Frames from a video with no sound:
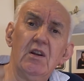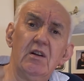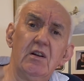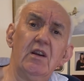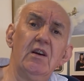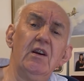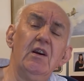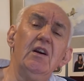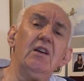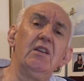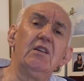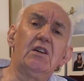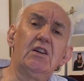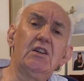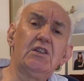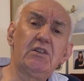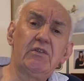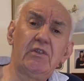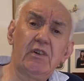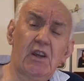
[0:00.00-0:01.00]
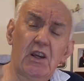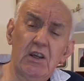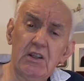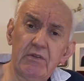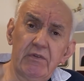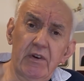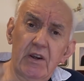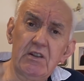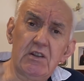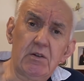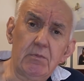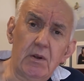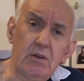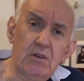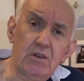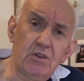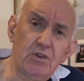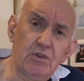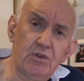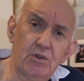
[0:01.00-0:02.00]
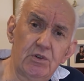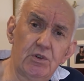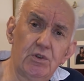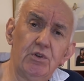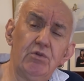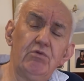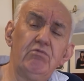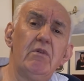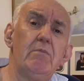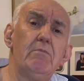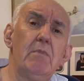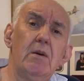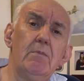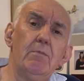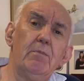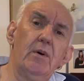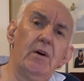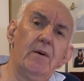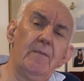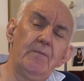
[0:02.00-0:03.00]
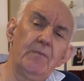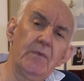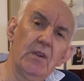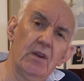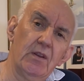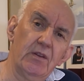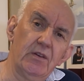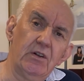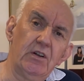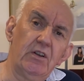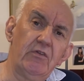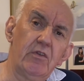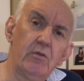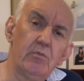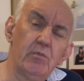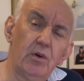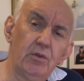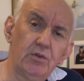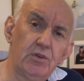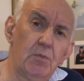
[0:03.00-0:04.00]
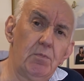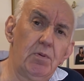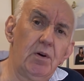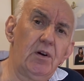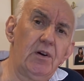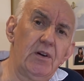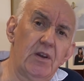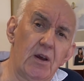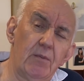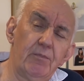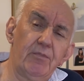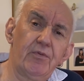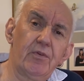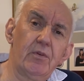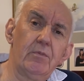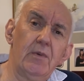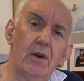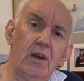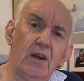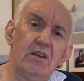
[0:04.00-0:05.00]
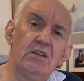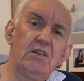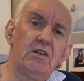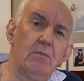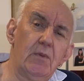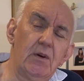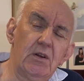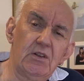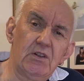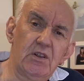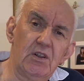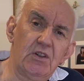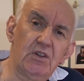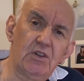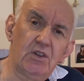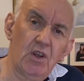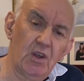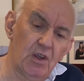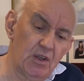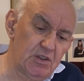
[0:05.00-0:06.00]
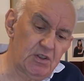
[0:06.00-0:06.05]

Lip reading: Now, in the case of 80 meters, do remember that if you multiply up from 80 meters,